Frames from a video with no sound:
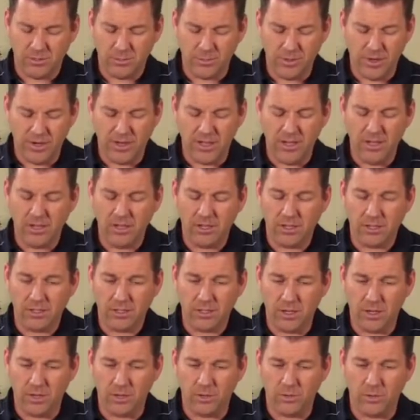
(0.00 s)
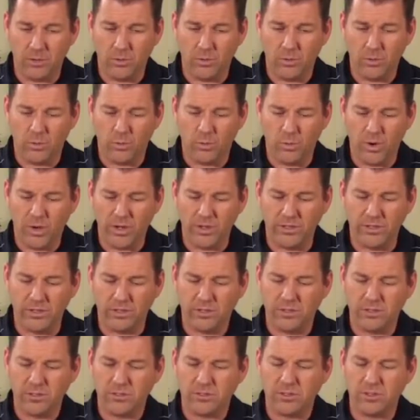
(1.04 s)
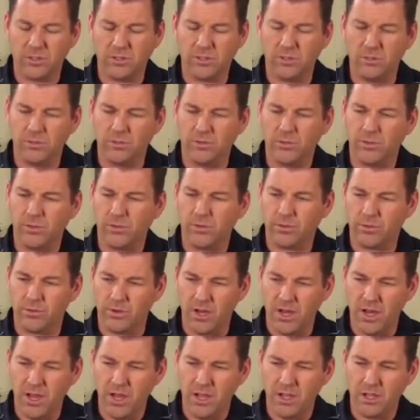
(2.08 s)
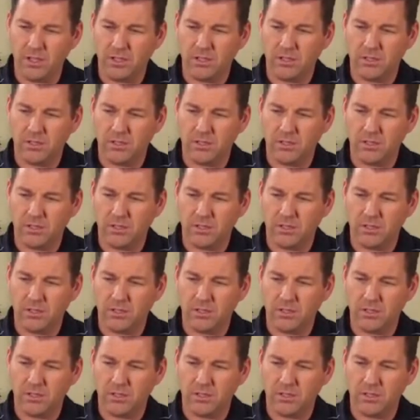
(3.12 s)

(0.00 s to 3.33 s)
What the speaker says: Ready? Go. 1, 2, 3.